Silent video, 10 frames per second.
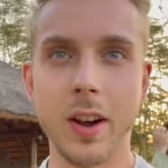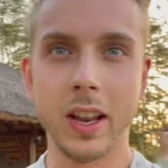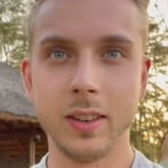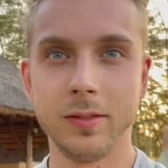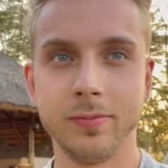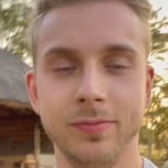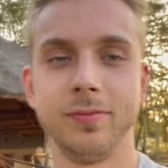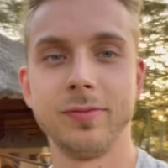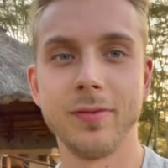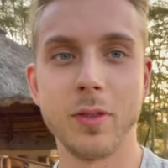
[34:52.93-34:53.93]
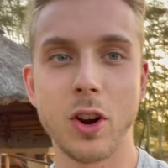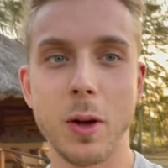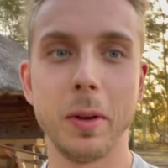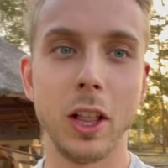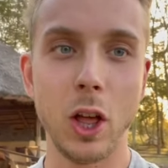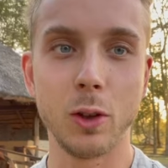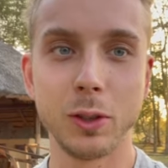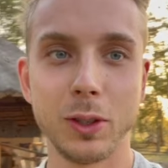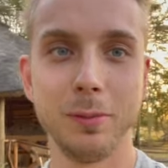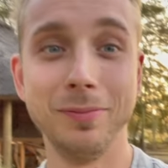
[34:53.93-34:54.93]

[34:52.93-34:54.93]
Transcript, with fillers: right, we're coming close.